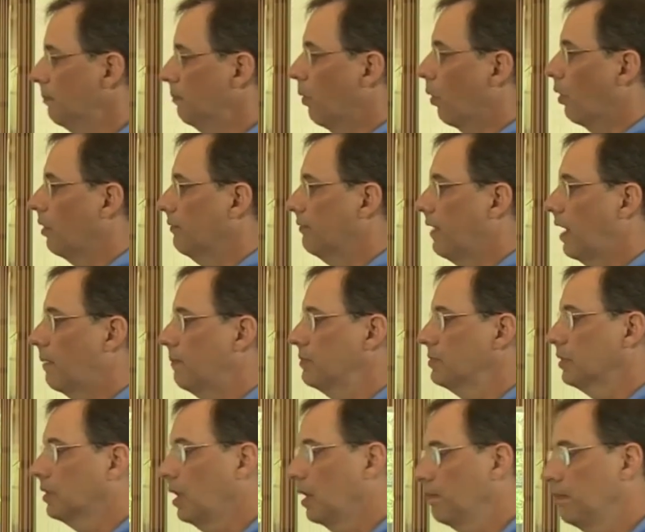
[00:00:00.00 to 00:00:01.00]
BoroPharm
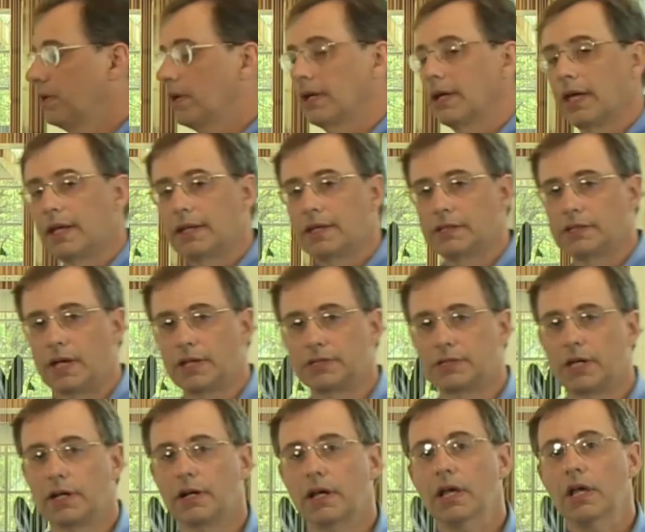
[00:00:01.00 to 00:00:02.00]
is a company, again, as I
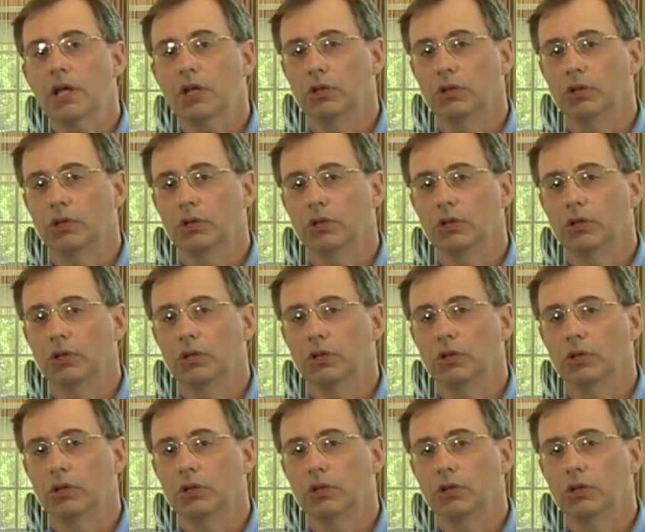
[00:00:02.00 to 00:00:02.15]
said,